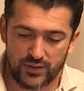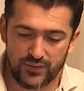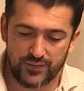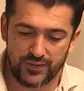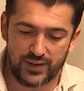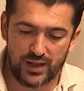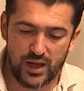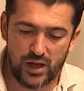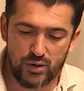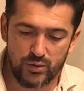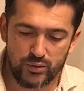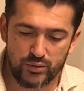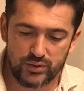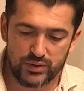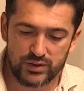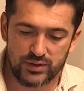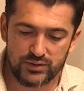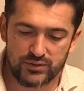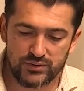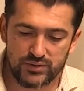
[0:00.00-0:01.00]
Now,
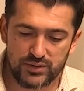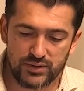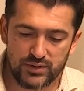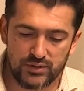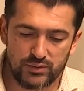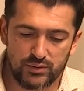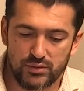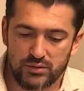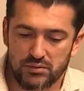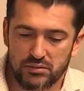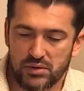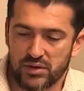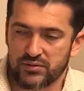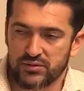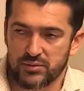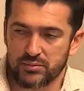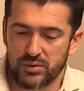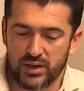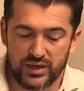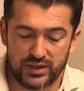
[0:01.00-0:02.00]
even
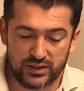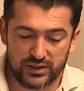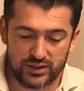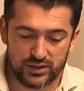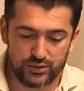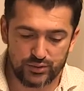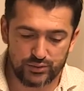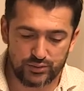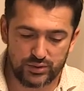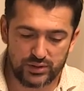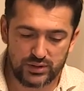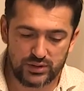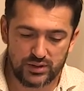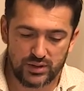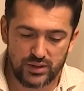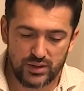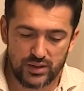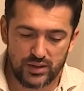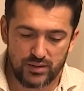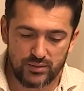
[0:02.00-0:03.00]
everybody can do it
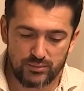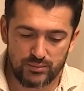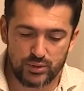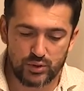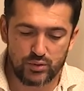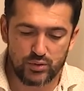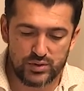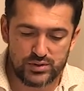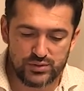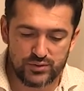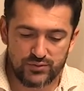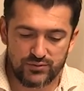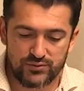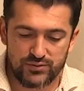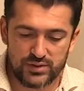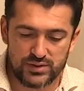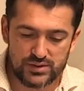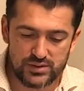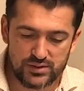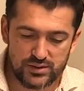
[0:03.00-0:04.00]
because of
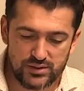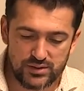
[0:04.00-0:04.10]
this,